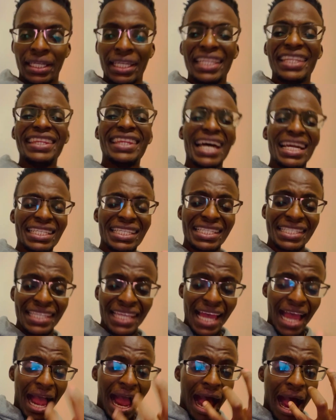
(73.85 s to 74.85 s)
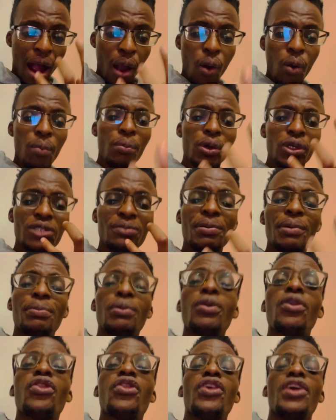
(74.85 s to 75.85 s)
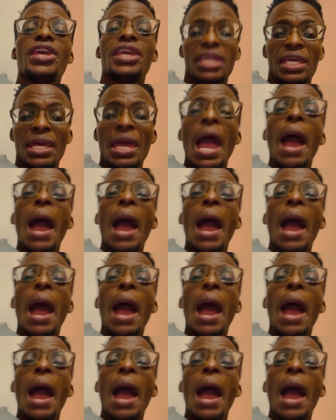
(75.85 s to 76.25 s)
That is how most people think.